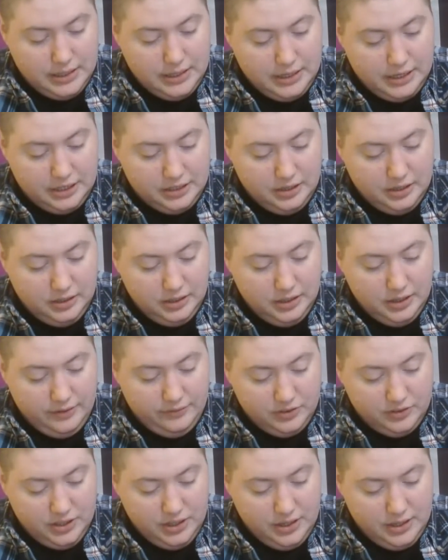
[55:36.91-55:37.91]
an
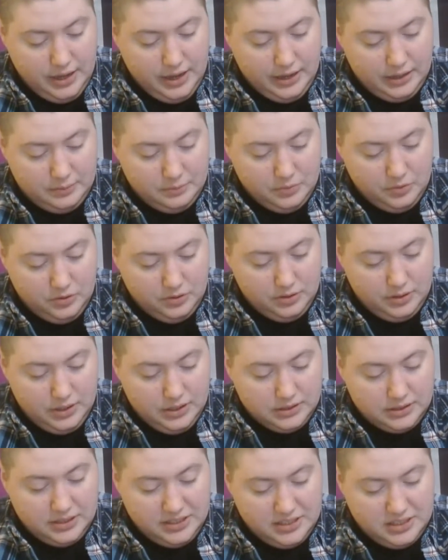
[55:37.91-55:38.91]
unlovely animal
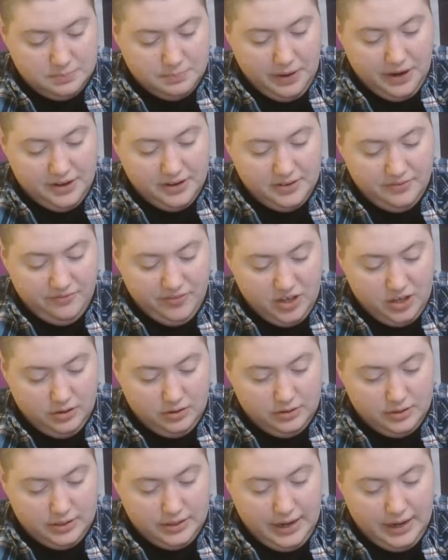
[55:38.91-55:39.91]
that inspired
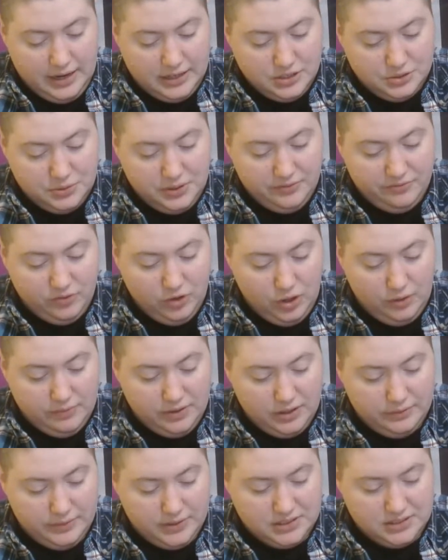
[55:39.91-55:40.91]
fear and had to evolve
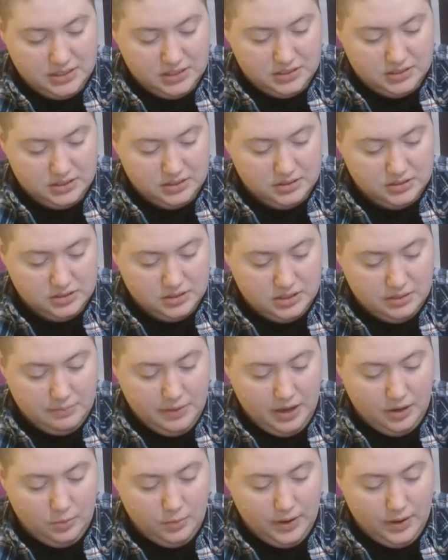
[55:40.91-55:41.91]
out of existence to
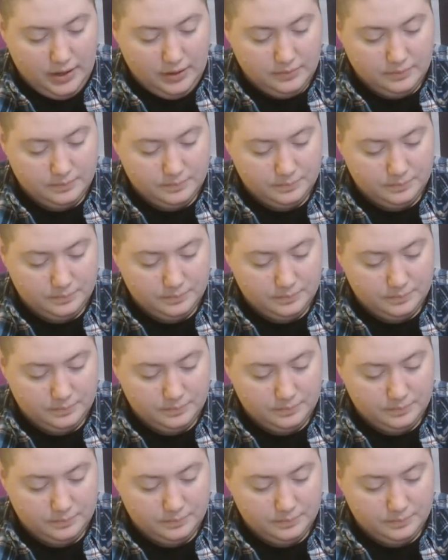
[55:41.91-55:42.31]
make way.